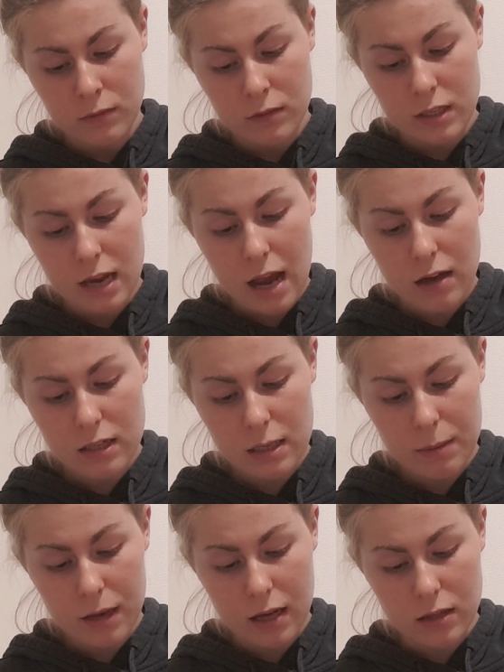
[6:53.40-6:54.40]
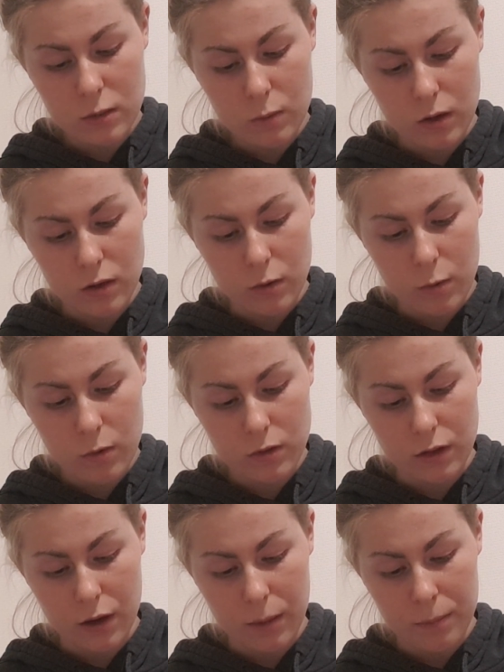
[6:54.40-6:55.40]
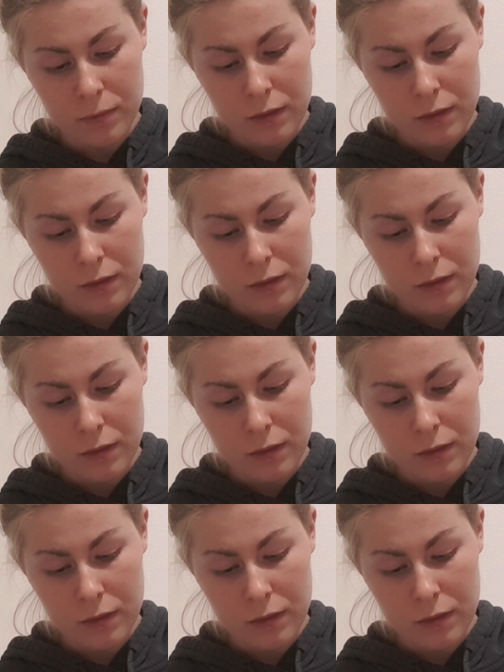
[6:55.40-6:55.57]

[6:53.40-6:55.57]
She actually began to wonder also